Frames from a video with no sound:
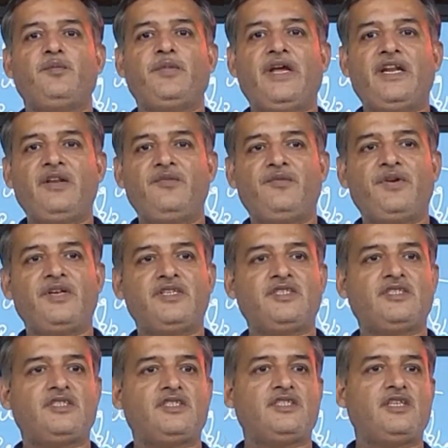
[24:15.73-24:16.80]

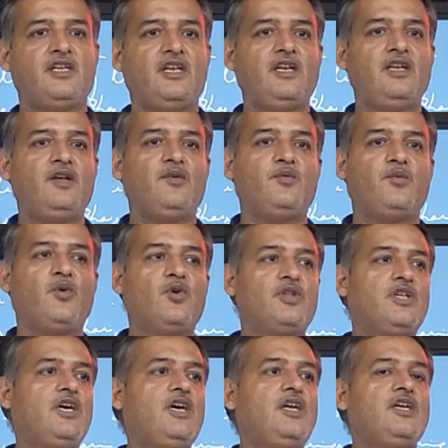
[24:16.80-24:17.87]
beneficial for
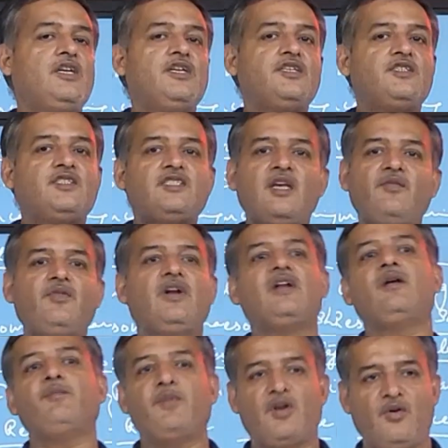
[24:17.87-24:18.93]
the several
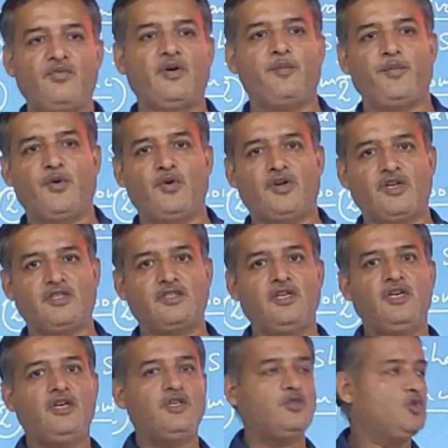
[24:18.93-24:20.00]
number of computers.
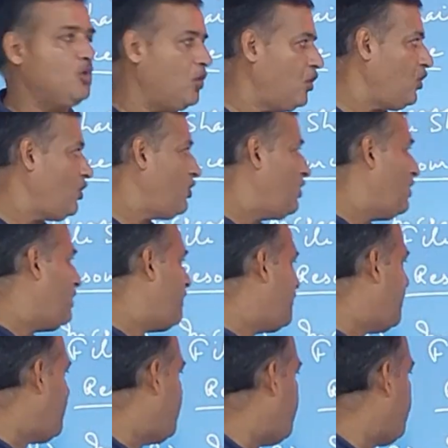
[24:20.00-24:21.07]
So
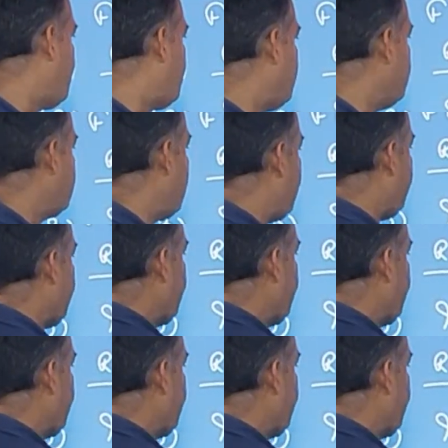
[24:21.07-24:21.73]
it is the